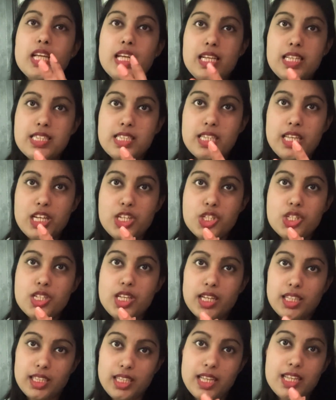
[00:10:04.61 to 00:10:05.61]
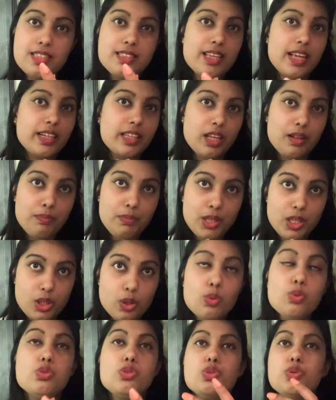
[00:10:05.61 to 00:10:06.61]
elicitation techniques that can be
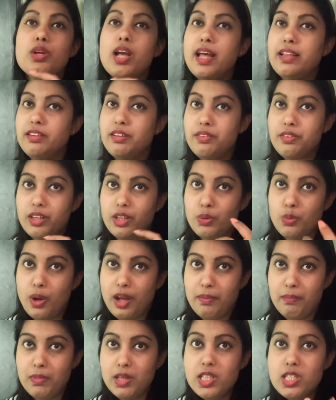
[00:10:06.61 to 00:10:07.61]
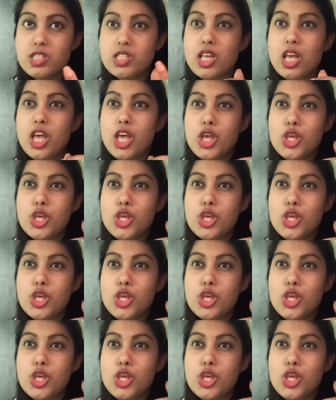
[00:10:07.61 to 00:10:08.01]
used to gather requirements.